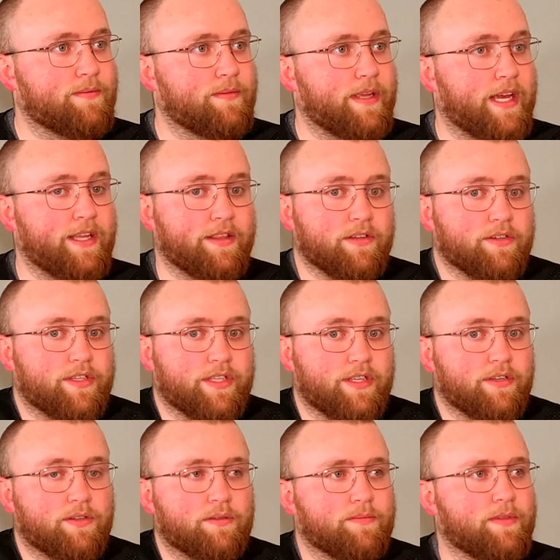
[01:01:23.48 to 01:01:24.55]
And they're
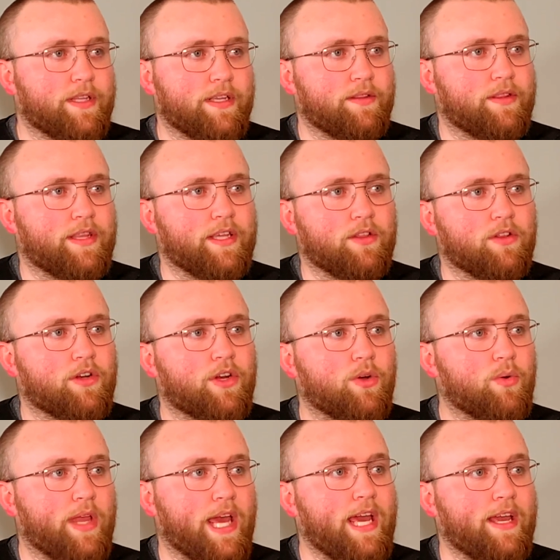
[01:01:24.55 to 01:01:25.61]
still, they look
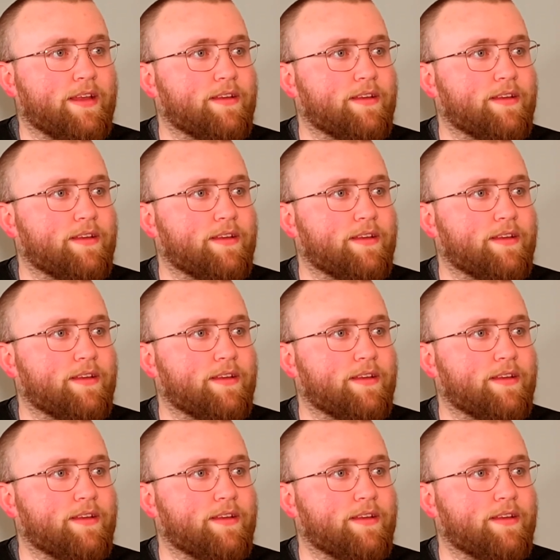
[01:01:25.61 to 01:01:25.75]
okay.